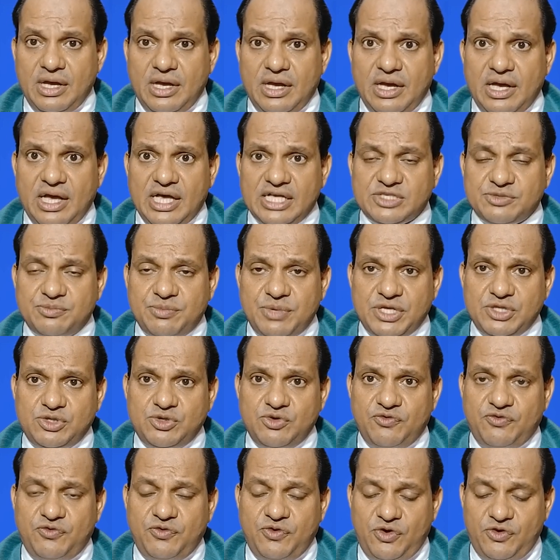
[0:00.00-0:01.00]
as Matthew
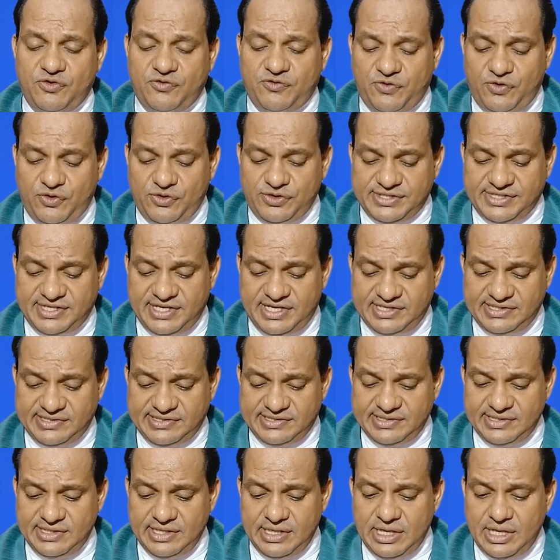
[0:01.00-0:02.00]
4:4
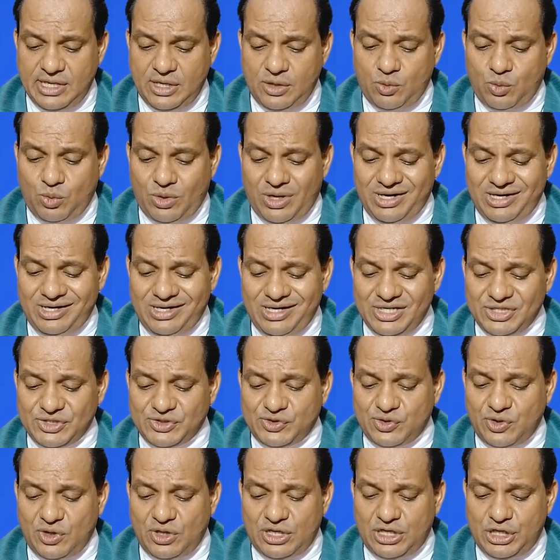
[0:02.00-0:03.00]
says, one does
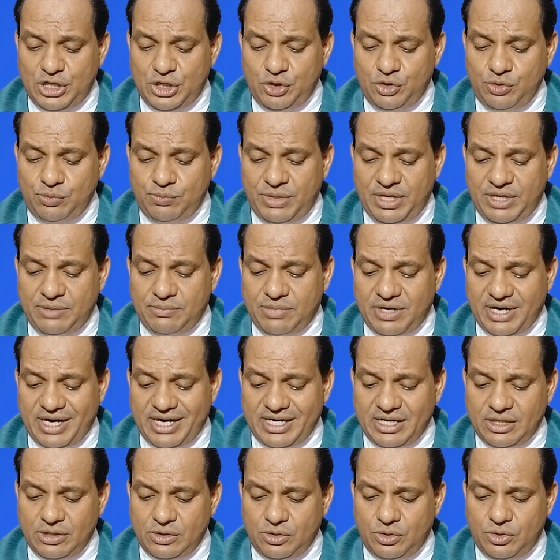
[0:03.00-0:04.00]
not live by
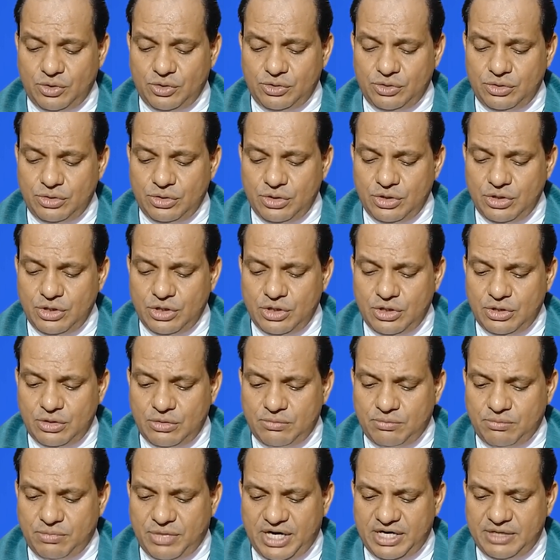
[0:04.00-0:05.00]
bread alone,
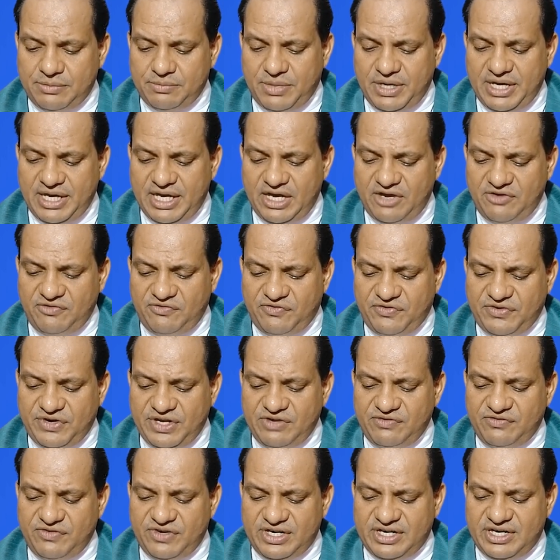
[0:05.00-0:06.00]
but by
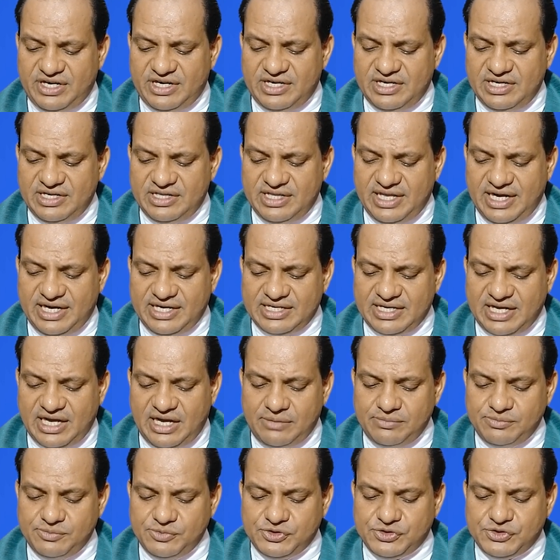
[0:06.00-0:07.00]
every word that
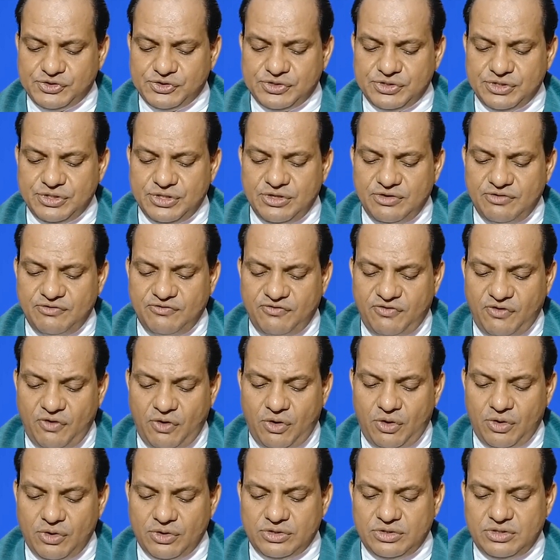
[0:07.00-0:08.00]
comes
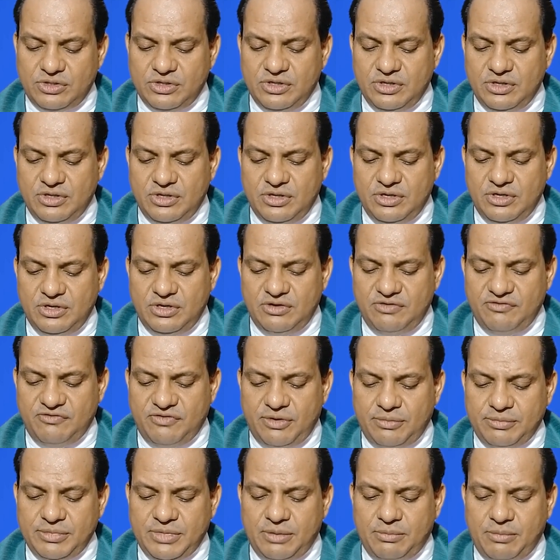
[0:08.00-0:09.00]
forth
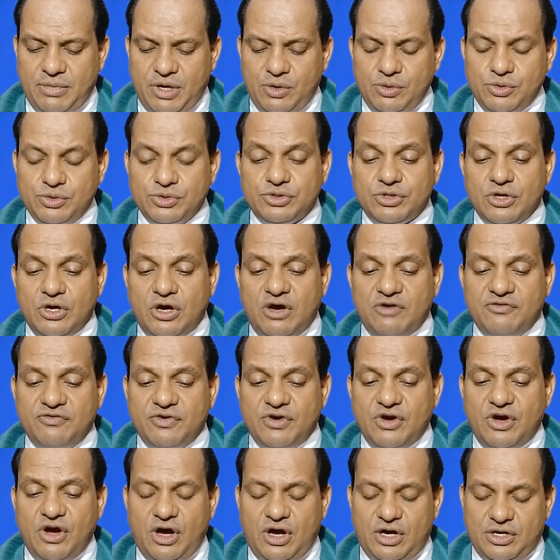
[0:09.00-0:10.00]
from the mouth
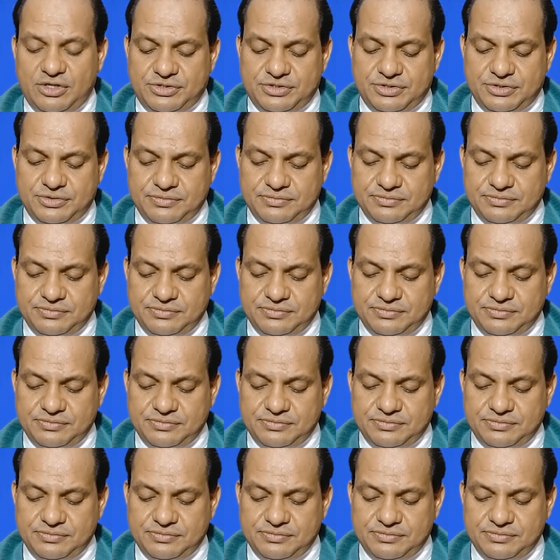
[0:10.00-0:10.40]
of God.